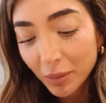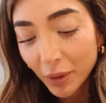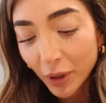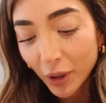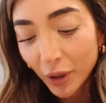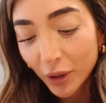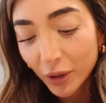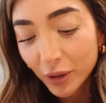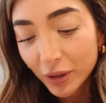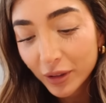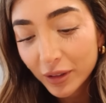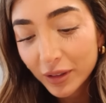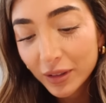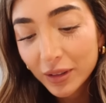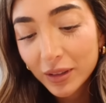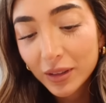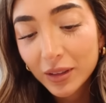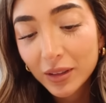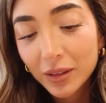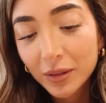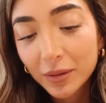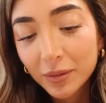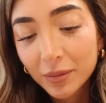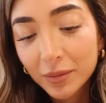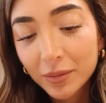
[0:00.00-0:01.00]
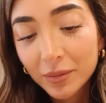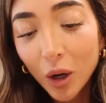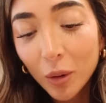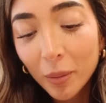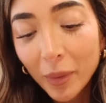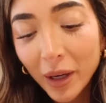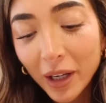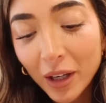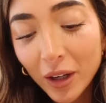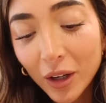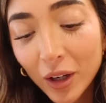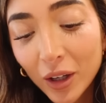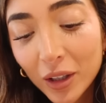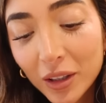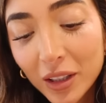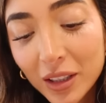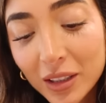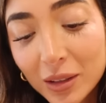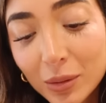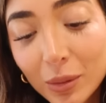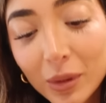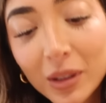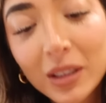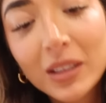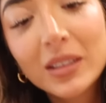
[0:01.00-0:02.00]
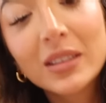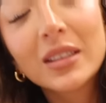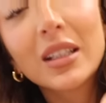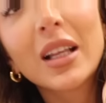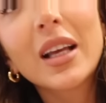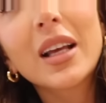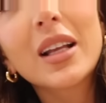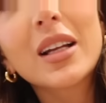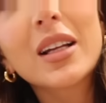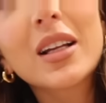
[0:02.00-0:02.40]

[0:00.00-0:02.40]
box. Yes. Oh my god, this one is like a